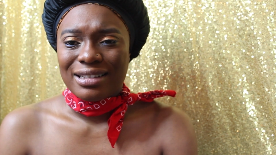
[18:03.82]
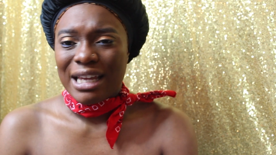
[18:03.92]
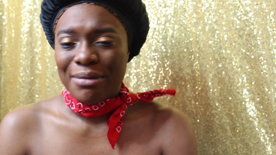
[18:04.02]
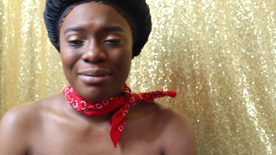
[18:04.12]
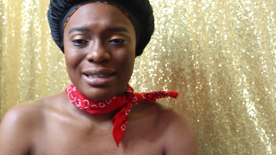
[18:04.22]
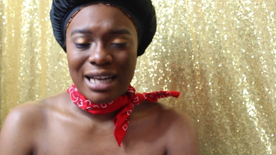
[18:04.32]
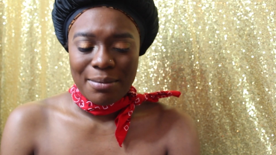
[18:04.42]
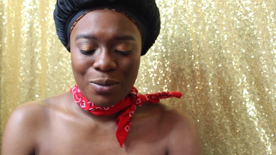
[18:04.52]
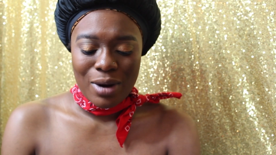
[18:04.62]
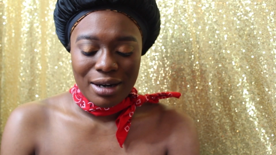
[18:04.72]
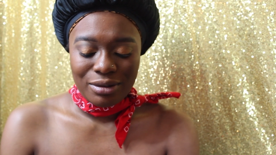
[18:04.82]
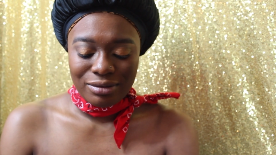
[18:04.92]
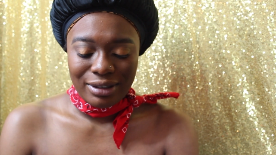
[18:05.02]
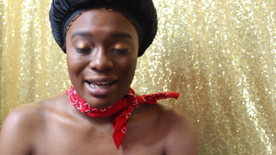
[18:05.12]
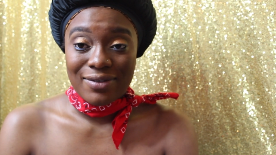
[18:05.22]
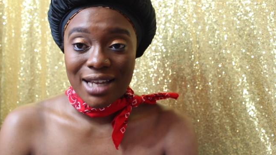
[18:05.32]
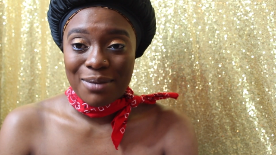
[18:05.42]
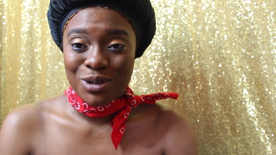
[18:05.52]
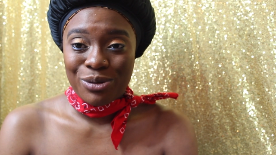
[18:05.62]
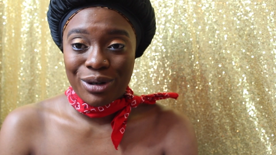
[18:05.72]
that's keeping my time, and why I don't really have
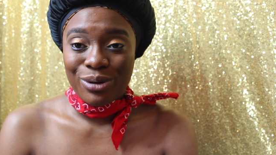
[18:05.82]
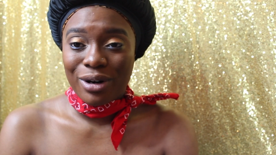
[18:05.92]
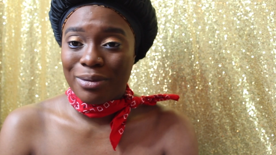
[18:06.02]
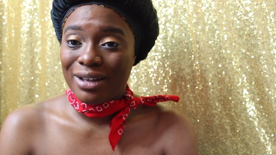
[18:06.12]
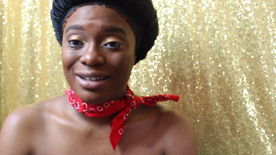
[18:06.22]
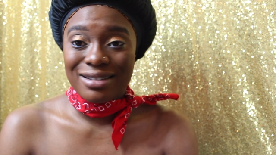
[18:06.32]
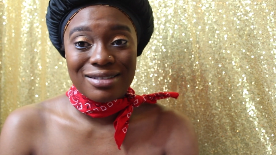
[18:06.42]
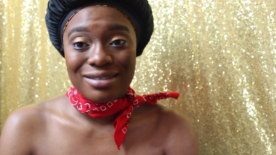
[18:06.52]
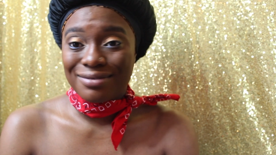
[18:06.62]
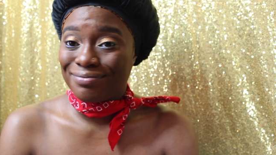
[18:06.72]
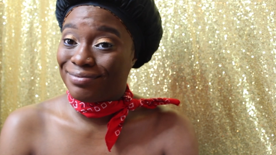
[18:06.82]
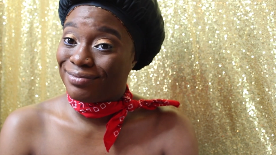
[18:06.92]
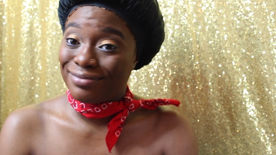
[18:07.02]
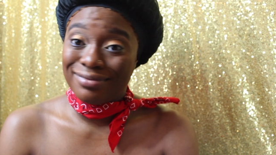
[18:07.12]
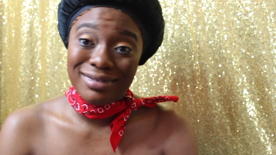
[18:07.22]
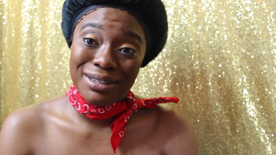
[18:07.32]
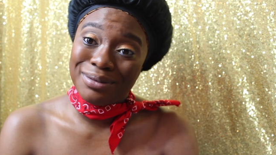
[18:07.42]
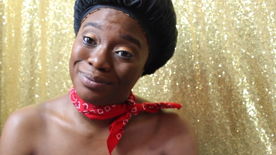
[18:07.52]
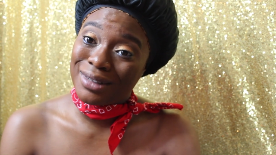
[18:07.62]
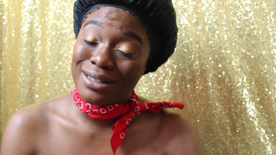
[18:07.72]
time to record, because
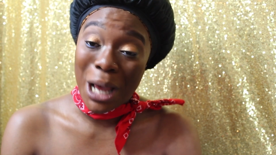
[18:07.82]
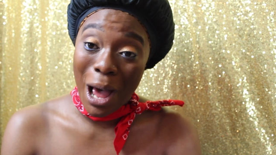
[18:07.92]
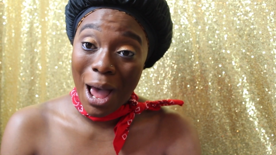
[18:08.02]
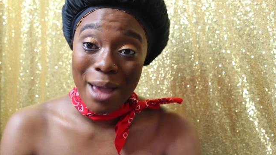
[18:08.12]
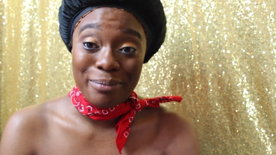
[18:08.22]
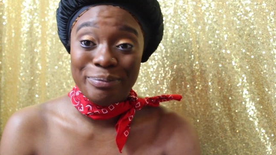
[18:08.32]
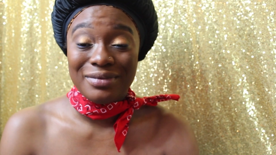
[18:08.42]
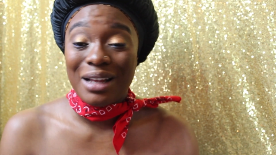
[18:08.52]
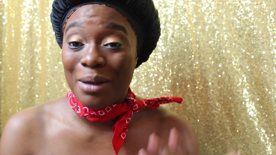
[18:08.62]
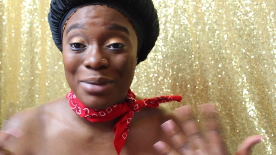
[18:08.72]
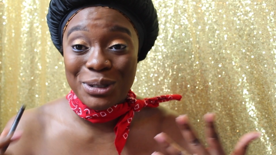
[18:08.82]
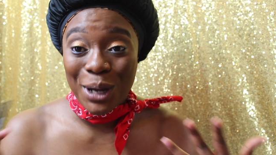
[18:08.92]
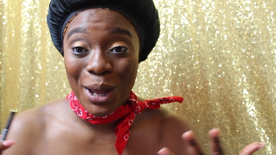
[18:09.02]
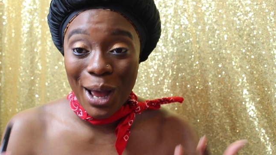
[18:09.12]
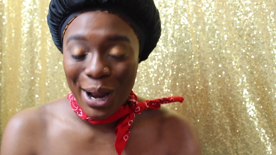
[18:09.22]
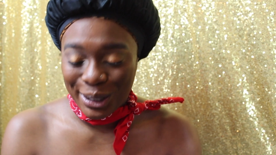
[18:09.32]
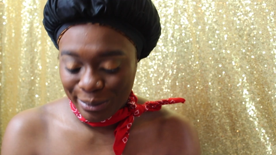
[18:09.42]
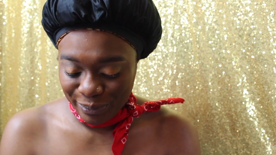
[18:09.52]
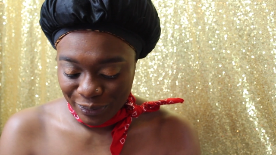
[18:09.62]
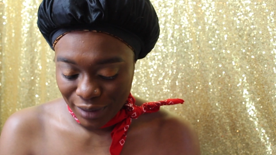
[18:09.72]
time, a bitch ain't got it.
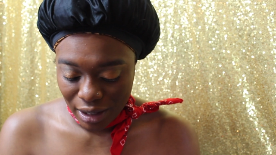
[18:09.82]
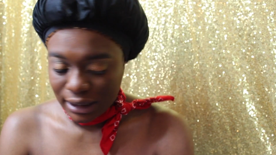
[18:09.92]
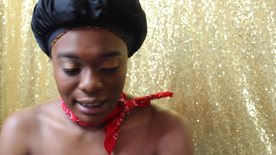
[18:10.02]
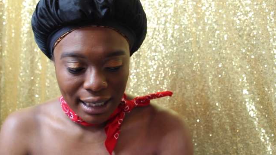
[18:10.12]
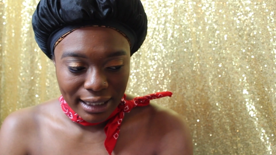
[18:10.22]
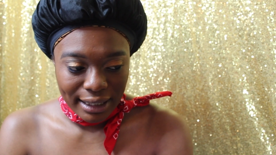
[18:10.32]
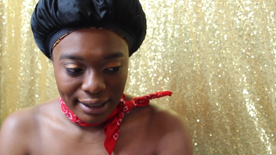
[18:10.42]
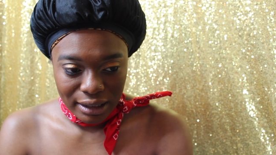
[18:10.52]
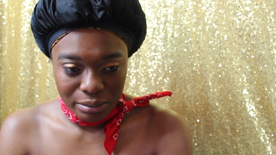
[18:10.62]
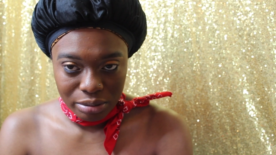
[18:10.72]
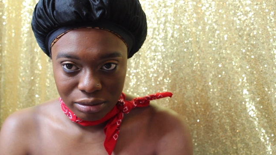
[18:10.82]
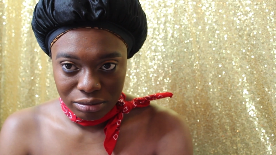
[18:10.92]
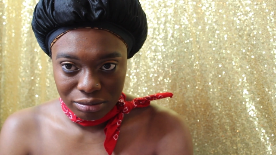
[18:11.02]
Then I gotta get up.